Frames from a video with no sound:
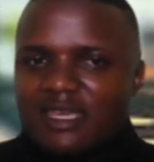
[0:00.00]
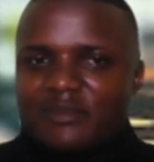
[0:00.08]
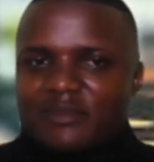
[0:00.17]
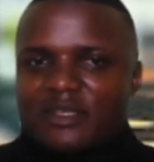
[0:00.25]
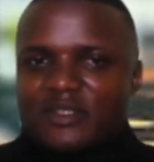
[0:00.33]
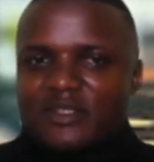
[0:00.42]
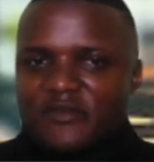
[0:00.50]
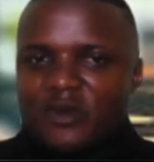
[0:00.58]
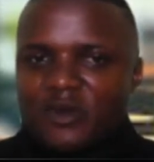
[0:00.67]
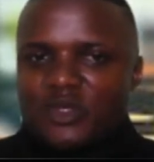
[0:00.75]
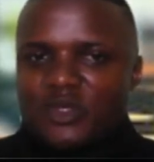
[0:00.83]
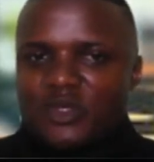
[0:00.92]
because we
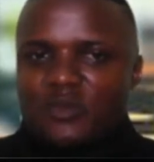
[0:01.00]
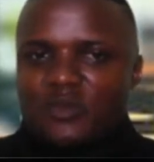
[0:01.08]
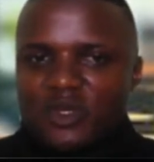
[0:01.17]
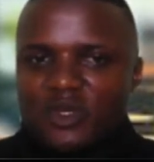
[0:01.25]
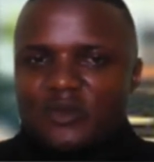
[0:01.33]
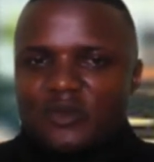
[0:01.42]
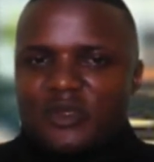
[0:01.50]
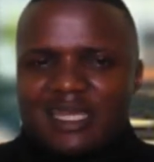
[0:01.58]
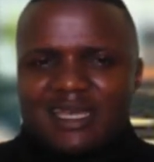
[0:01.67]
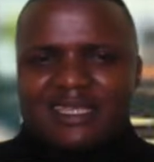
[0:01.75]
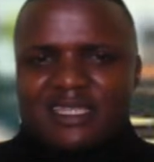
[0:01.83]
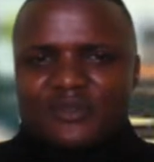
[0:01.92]
focus so much on the colonial legacies,